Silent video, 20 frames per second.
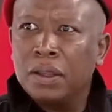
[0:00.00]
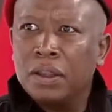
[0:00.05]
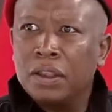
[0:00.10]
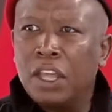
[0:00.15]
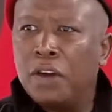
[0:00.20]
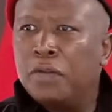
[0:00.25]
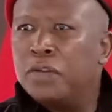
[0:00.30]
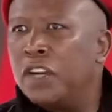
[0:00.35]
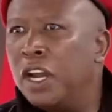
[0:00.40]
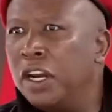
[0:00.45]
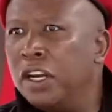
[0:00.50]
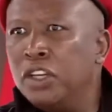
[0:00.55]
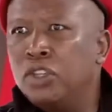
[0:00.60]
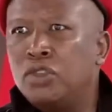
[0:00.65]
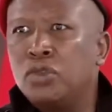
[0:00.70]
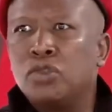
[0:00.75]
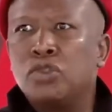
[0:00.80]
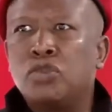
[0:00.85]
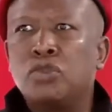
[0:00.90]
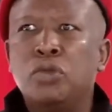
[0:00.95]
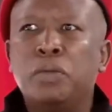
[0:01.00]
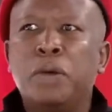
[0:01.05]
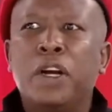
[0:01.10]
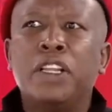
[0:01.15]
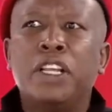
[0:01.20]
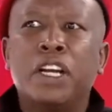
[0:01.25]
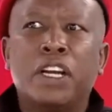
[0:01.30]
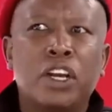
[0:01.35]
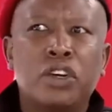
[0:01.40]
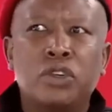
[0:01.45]
They've done it to Zuma,
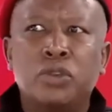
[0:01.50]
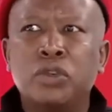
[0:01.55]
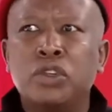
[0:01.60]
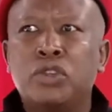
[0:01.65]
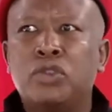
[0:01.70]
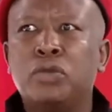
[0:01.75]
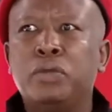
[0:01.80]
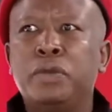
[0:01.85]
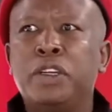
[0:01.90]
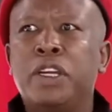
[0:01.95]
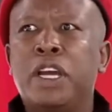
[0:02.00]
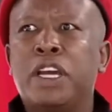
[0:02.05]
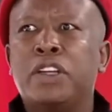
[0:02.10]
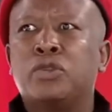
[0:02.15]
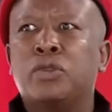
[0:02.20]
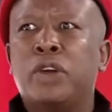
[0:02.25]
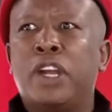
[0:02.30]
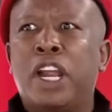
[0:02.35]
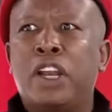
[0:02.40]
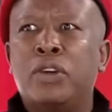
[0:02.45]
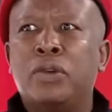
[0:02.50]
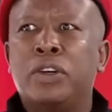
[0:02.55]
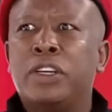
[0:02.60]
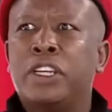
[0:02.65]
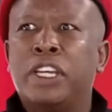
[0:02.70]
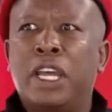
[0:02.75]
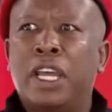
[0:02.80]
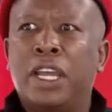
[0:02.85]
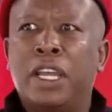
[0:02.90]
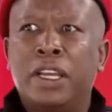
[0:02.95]
they can do it to me as well, I don't
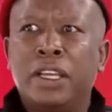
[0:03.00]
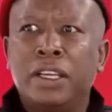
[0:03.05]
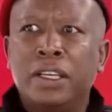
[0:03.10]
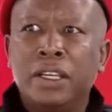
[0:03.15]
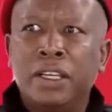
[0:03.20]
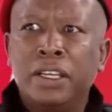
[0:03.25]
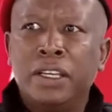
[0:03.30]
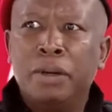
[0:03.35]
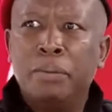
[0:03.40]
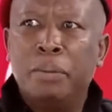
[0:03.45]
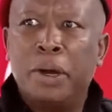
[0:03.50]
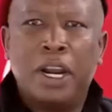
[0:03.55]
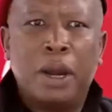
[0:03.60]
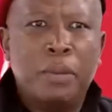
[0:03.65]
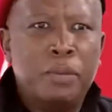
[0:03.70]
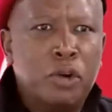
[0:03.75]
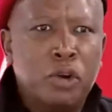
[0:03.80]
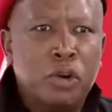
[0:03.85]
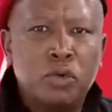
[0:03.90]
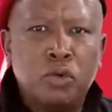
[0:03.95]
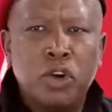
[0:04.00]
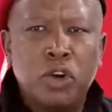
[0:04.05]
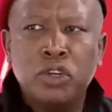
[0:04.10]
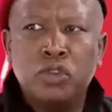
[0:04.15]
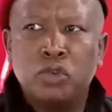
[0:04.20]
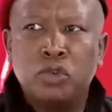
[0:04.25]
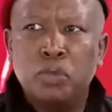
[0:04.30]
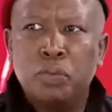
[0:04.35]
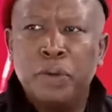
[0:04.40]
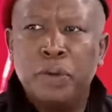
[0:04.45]
care. But I'm not going
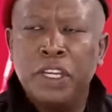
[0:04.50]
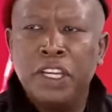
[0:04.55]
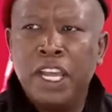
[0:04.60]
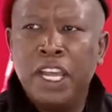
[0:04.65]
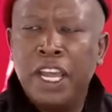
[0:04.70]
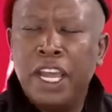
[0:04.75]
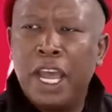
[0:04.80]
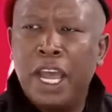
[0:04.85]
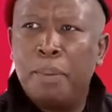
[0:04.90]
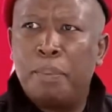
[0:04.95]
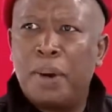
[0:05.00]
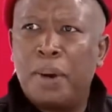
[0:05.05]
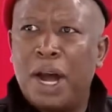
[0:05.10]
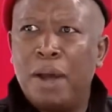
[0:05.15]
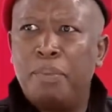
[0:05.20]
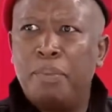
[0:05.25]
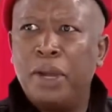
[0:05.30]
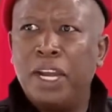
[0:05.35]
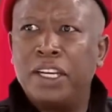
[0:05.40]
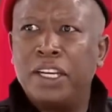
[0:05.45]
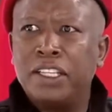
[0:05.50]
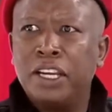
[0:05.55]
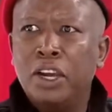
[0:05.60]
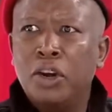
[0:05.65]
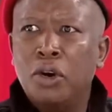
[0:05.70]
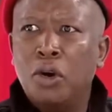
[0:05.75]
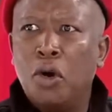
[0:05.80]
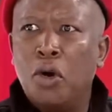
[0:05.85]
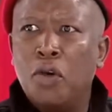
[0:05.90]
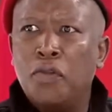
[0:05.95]
to be a puppet
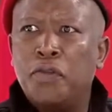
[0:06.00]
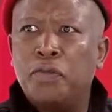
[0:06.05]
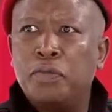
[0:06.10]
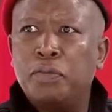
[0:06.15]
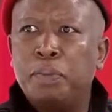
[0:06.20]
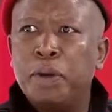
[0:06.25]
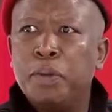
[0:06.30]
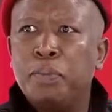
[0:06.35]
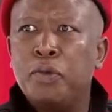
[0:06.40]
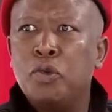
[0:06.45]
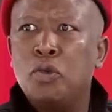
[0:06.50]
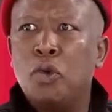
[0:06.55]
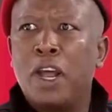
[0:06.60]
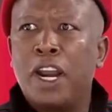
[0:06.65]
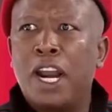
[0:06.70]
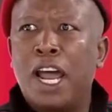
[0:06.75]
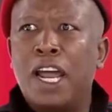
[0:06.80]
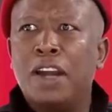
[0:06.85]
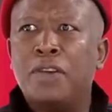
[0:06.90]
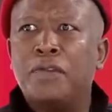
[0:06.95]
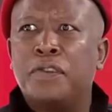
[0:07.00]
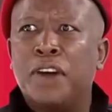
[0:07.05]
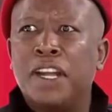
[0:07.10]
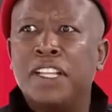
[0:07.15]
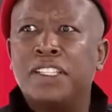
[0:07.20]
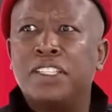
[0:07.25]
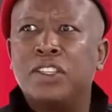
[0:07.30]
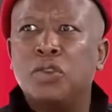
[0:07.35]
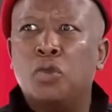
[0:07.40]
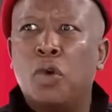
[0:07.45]
of people who are
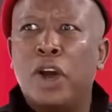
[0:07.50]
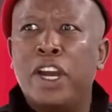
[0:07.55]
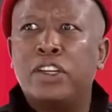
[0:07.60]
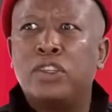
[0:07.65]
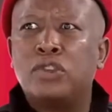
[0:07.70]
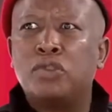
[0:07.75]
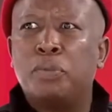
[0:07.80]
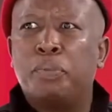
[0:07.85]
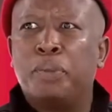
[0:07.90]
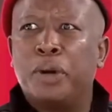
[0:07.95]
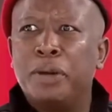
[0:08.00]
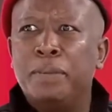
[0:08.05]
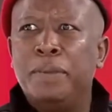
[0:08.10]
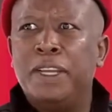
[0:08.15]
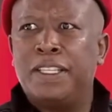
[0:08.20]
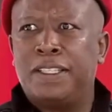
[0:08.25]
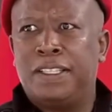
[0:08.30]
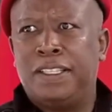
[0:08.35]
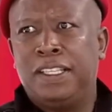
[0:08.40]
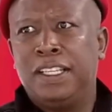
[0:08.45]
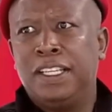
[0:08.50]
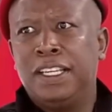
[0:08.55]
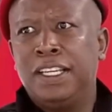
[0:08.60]
advancing white supremacy